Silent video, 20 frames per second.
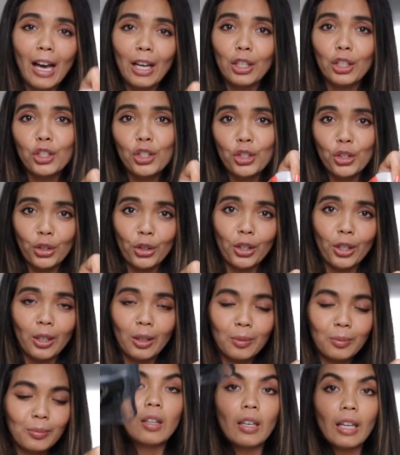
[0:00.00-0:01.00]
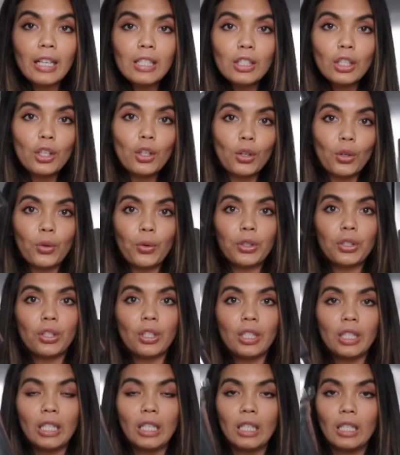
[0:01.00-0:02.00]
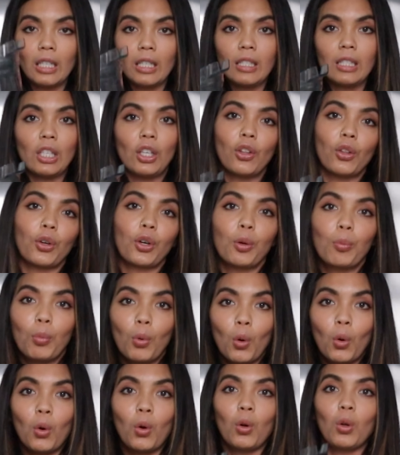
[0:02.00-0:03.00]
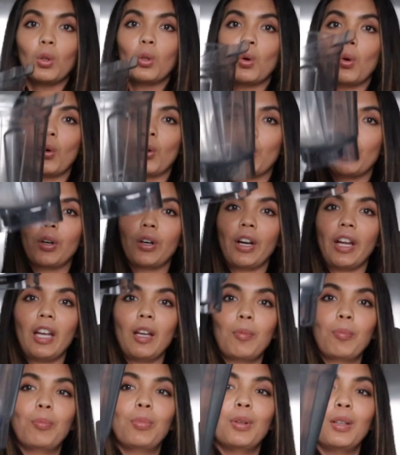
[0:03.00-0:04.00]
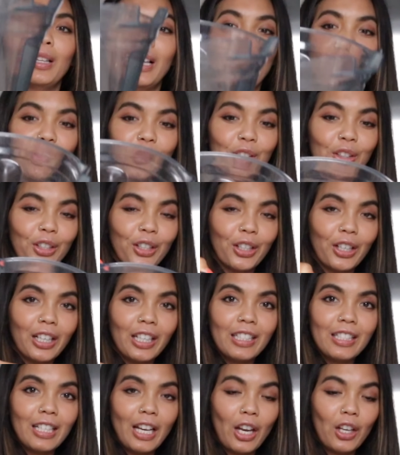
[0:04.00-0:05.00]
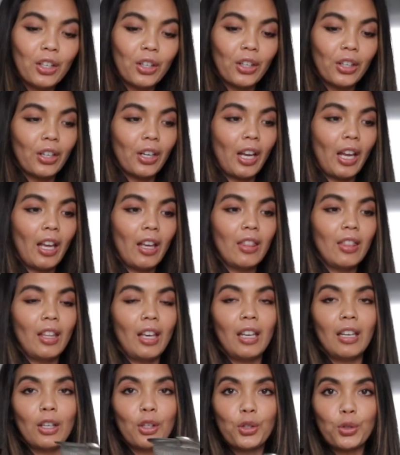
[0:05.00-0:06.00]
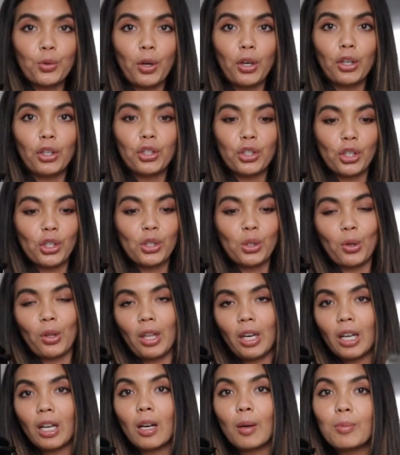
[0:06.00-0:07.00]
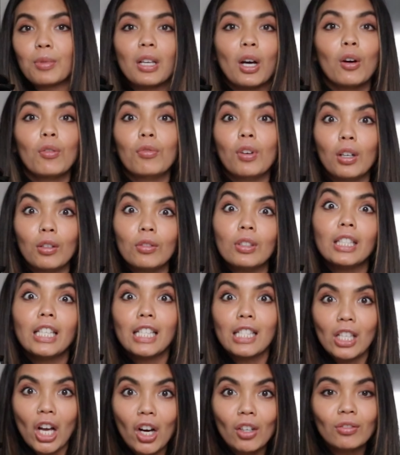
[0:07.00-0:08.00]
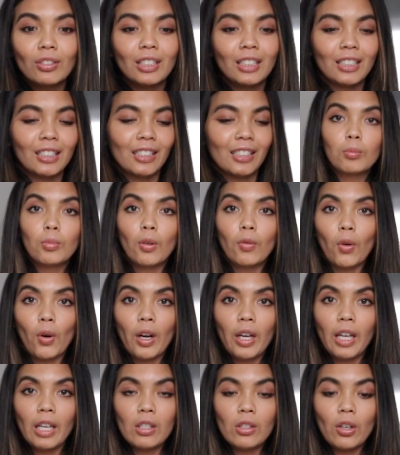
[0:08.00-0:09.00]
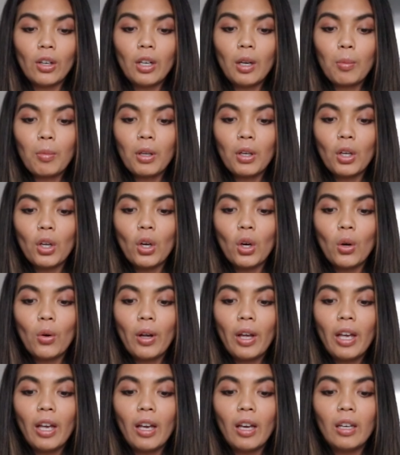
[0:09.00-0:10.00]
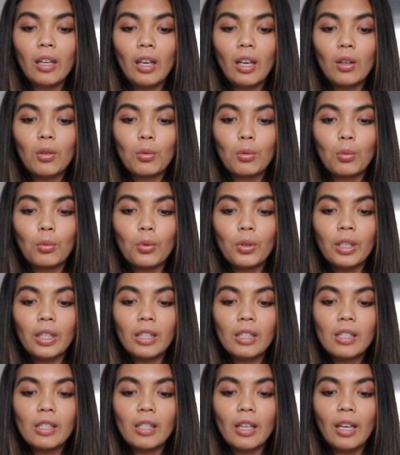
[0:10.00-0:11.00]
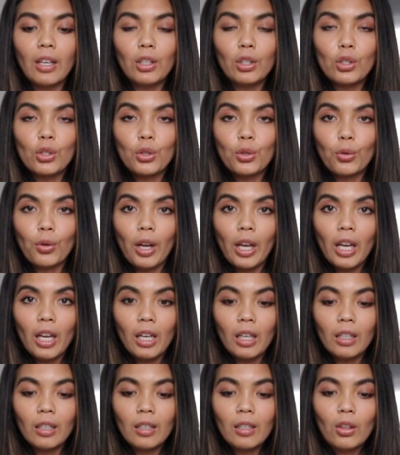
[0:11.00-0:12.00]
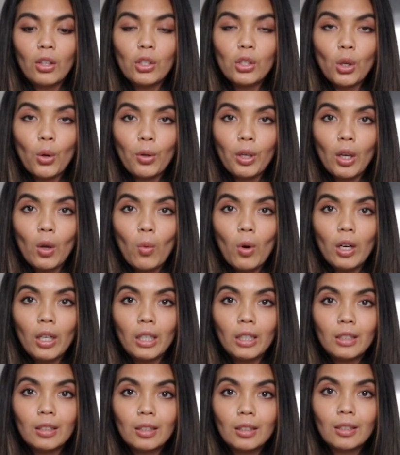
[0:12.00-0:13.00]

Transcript: added sugar. The next thing you're going to need is either a bowl or a blender container and then a strainer just so that it comes out velvety soft. Before I get started, I'm gonna go ahead and rinse and drain the soaking water.